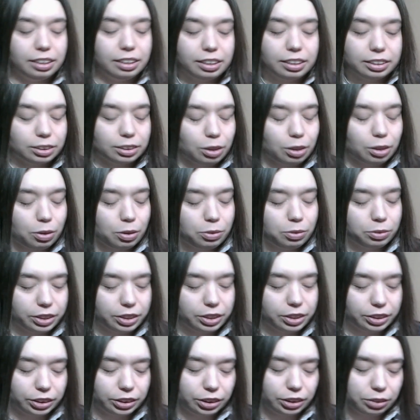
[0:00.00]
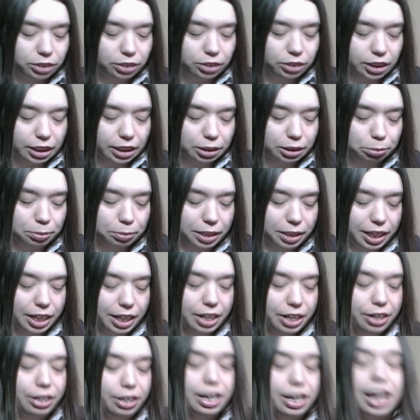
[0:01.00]
So there's no judgment
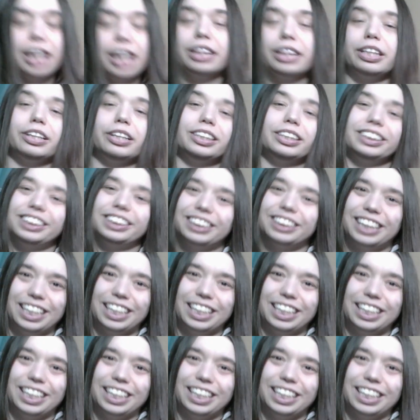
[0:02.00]
here, and there's